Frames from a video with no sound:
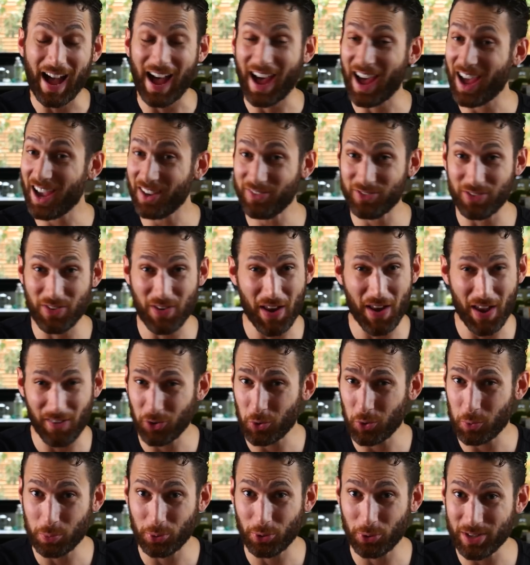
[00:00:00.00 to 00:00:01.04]
I've
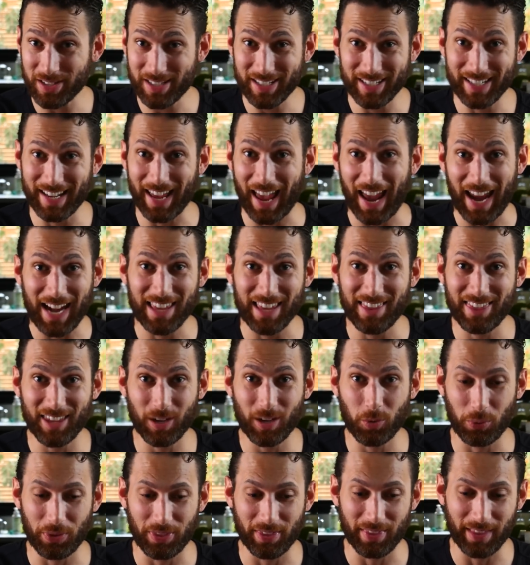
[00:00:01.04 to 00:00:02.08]
never printed
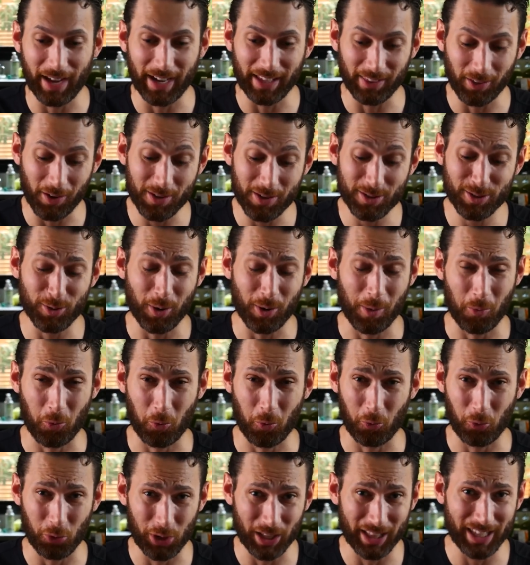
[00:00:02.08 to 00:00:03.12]
anything with nylon, so
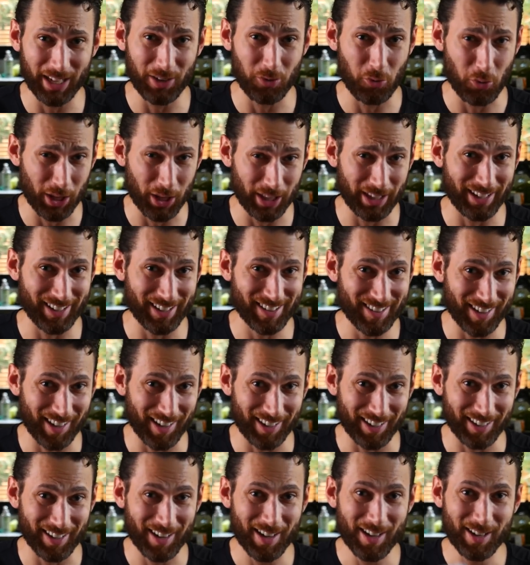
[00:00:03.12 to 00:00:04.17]
I'm really, really
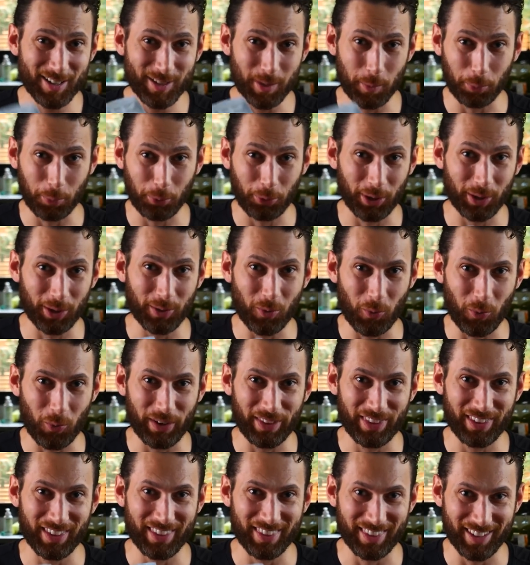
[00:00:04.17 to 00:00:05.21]
excited to print
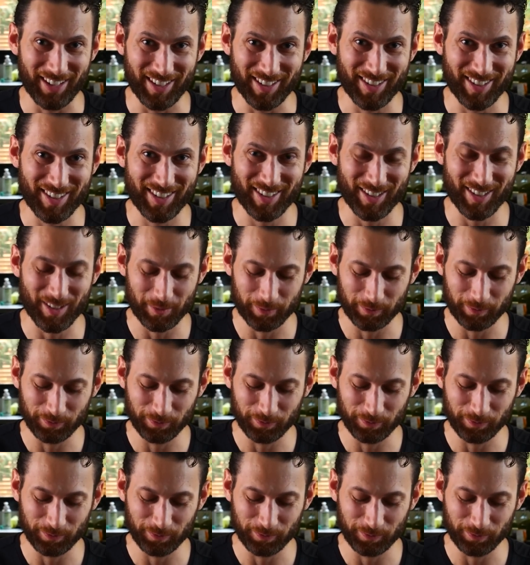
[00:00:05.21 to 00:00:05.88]
with this.